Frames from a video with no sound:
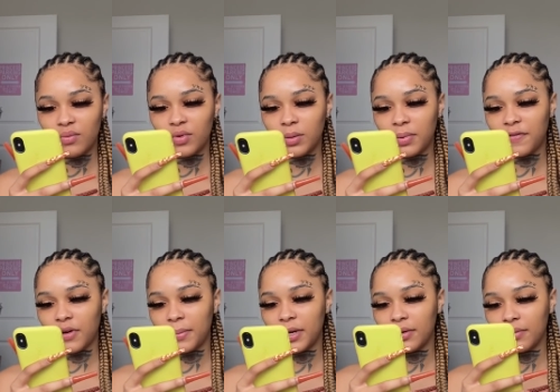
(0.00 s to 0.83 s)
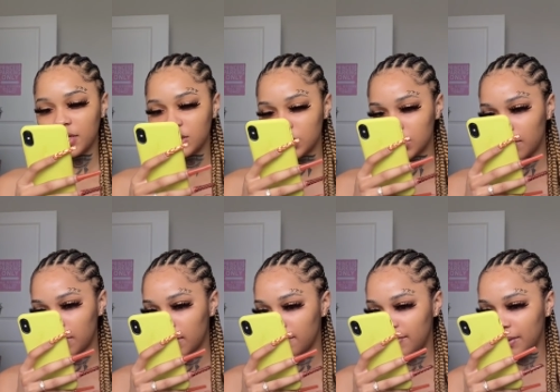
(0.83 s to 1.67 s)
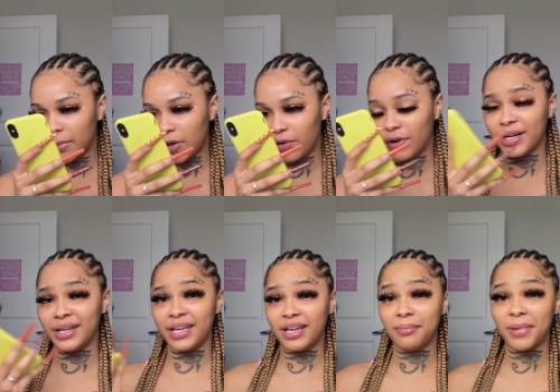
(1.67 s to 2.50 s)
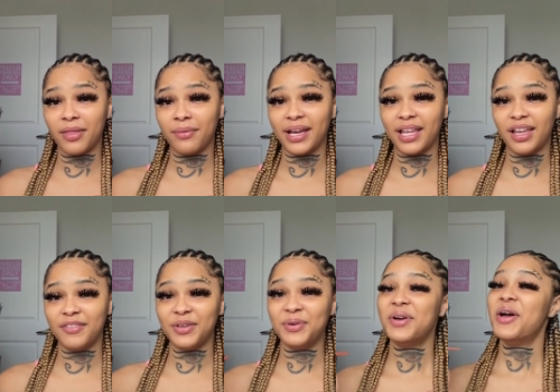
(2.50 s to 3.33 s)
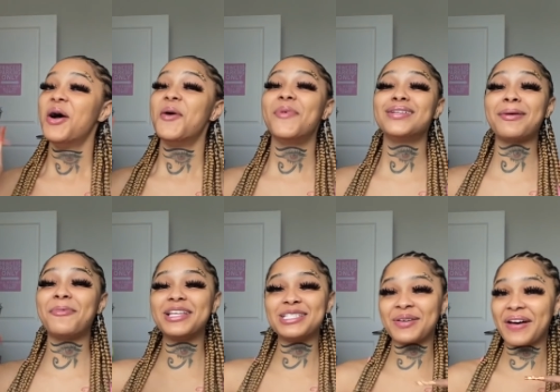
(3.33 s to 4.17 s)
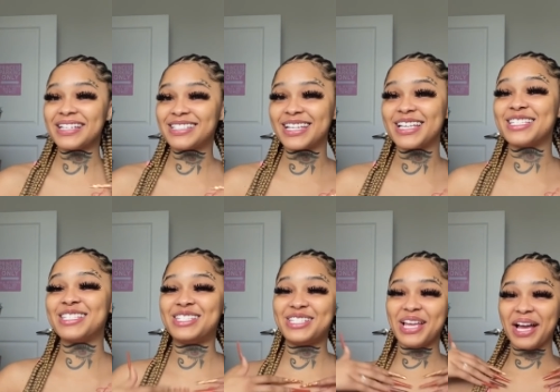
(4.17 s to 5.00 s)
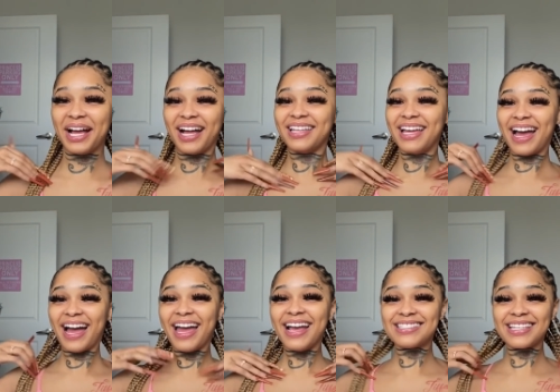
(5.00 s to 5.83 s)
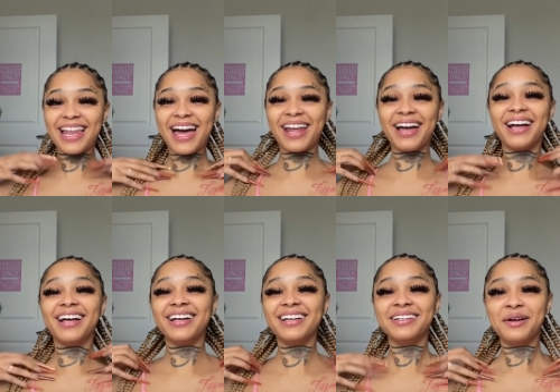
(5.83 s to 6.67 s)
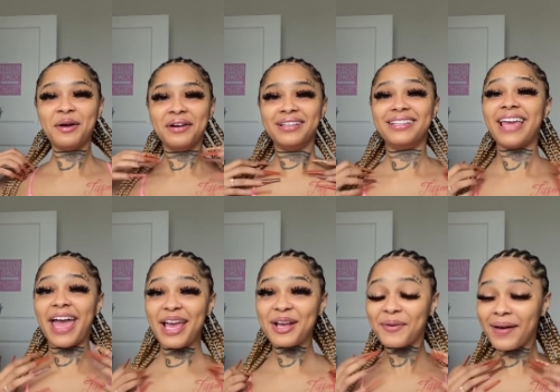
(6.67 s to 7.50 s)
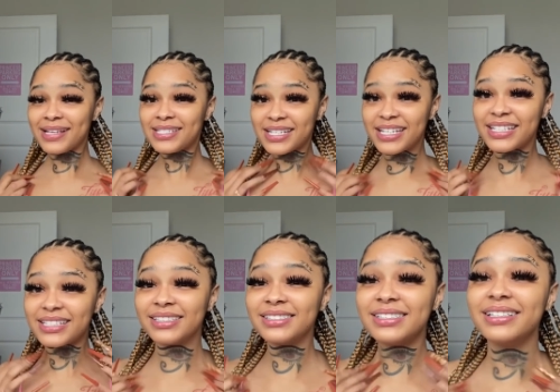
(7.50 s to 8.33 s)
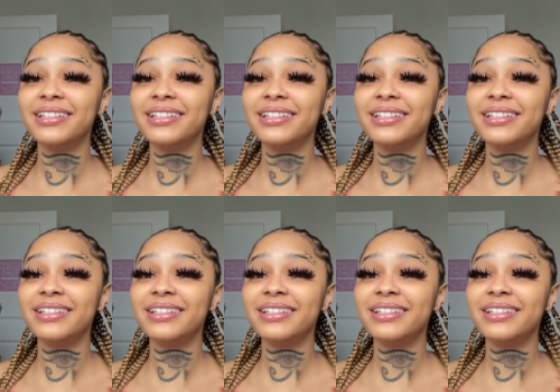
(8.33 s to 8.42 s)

you prefer being in a relationship with a female or a nigga? By the way, I love you. What's up with these questions? It's a lot of gay questions.